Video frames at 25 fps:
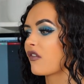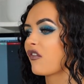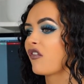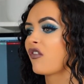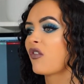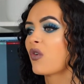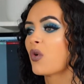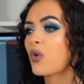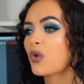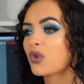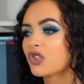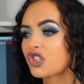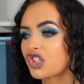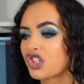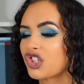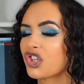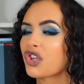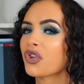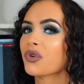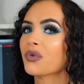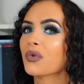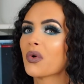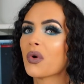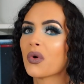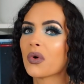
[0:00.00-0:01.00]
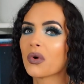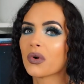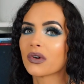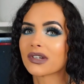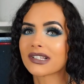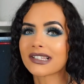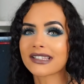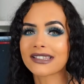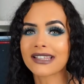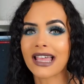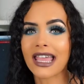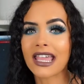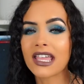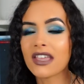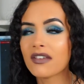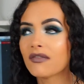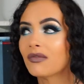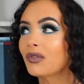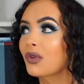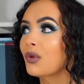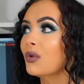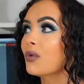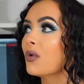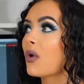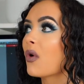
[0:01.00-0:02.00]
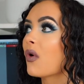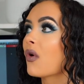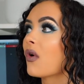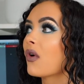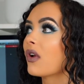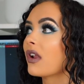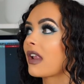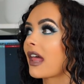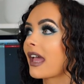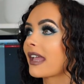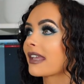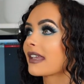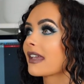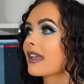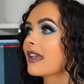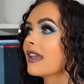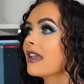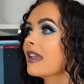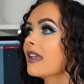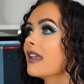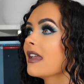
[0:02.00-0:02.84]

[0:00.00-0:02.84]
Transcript: force you or save you or like